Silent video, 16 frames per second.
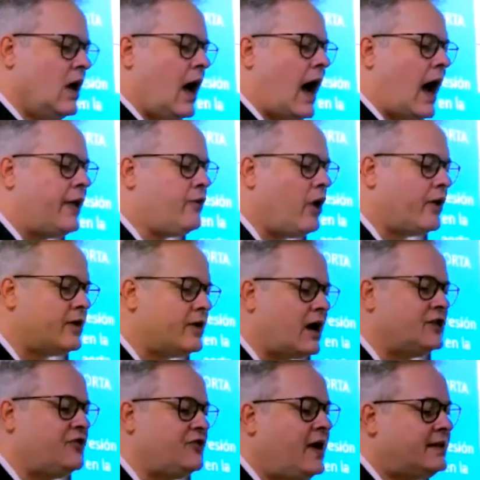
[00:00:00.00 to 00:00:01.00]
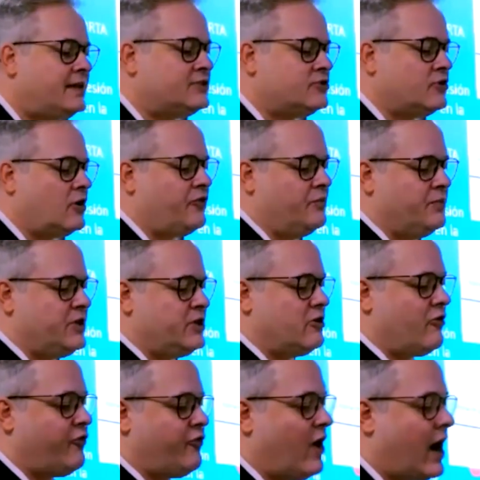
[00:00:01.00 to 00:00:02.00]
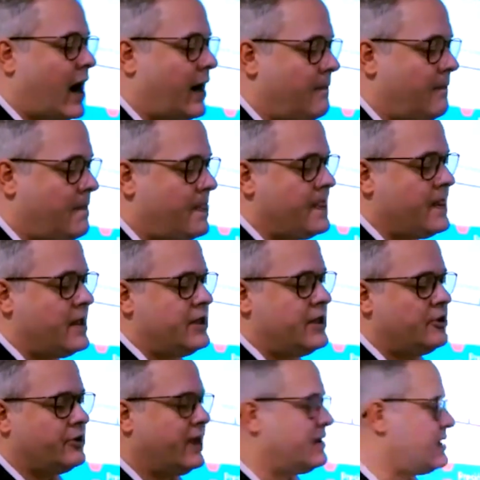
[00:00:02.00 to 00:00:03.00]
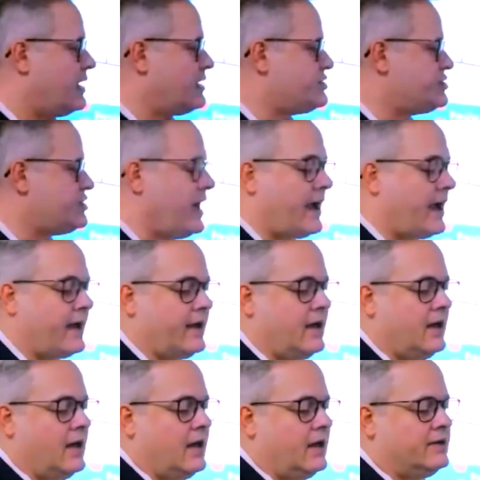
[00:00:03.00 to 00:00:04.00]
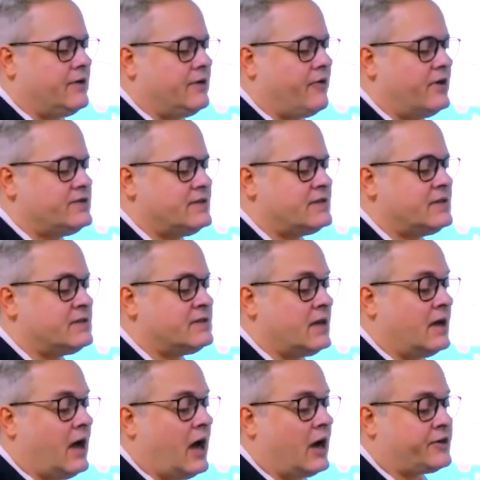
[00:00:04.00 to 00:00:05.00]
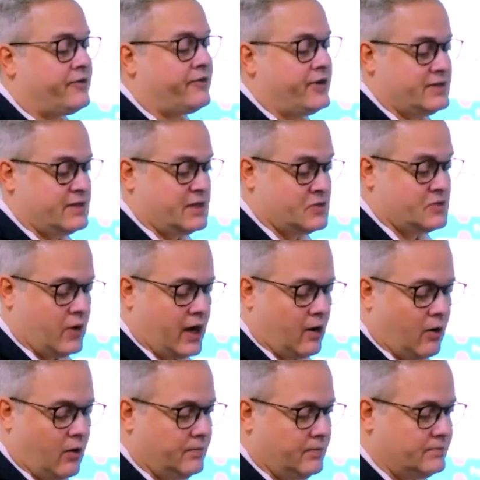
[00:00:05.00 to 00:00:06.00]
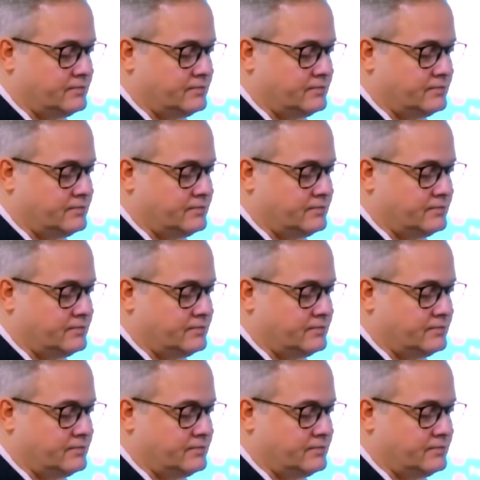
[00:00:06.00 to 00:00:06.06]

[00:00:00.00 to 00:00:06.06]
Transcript: Another advantage of MUFR, you can check the resistant arteries as well.